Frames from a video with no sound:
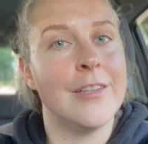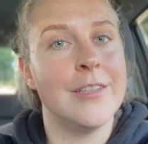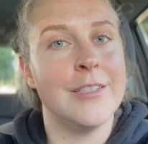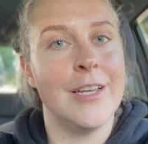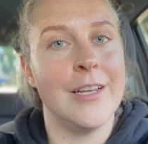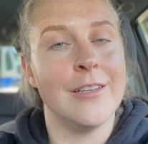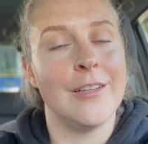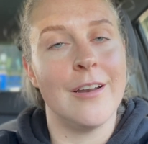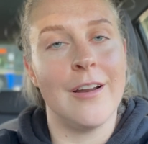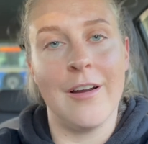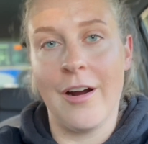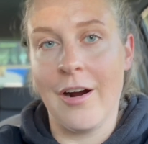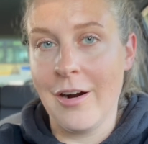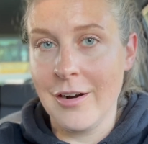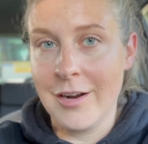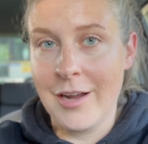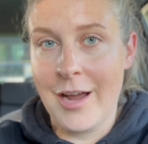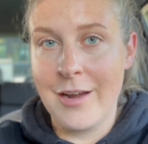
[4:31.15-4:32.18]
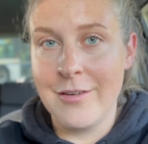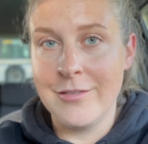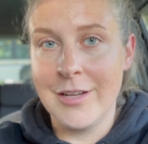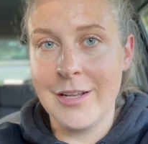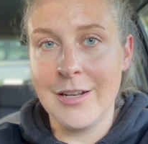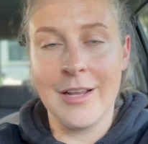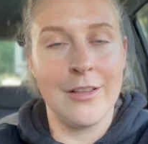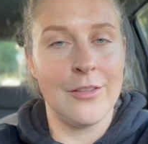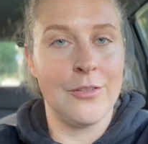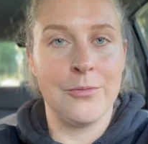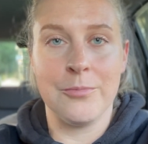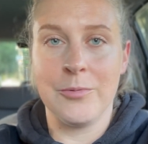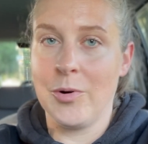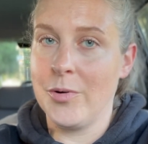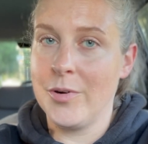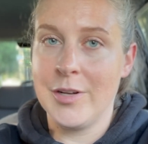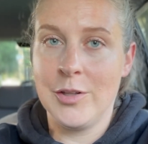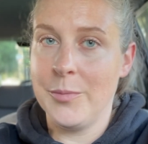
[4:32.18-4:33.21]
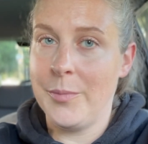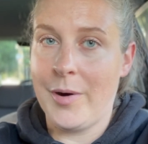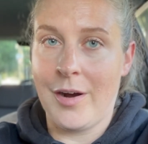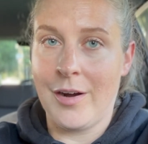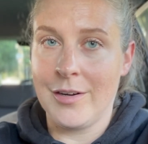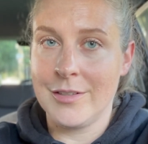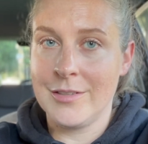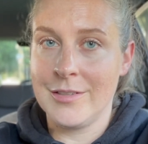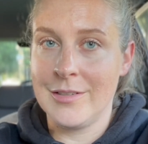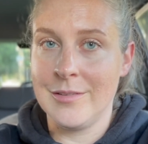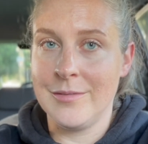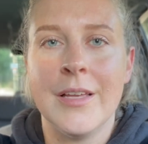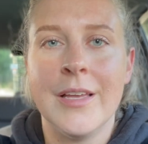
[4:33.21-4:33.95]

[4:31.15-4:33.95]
the date that I archived it, and throw it in the box.